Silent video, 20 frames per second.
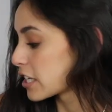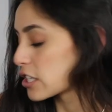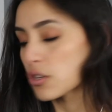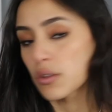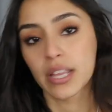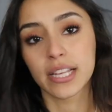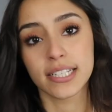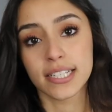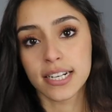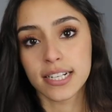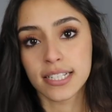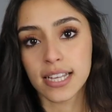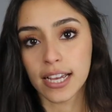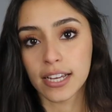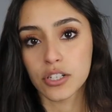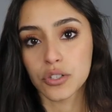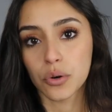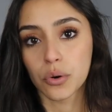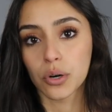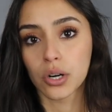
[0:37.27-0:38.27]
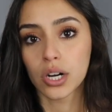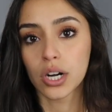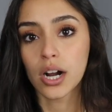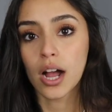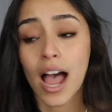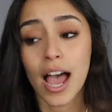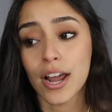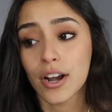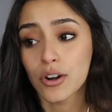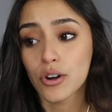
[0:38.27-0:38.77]
So they did a second
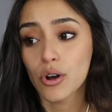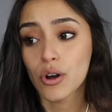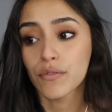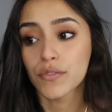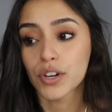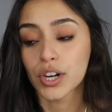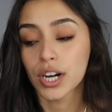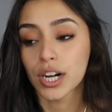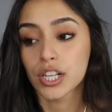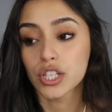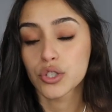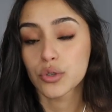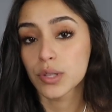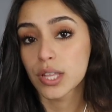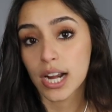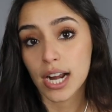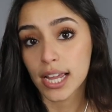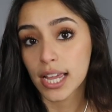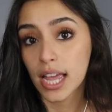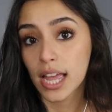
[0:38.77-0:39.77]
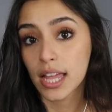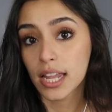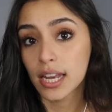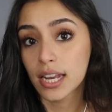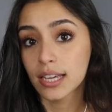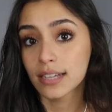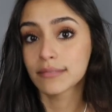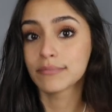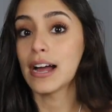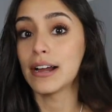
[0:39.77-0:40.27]
tour. I don't know if they're going to do that
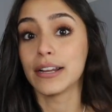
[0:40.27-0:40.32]
again.